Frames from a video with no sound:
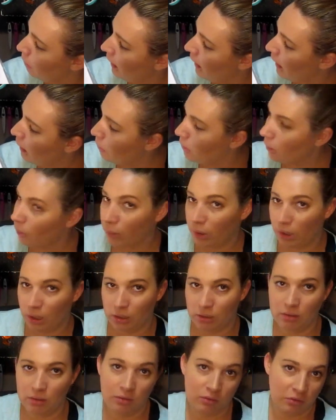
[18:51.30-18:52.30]

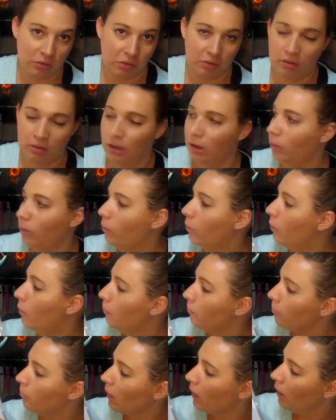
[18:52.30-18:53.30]
paperwork. So that's kind of cool.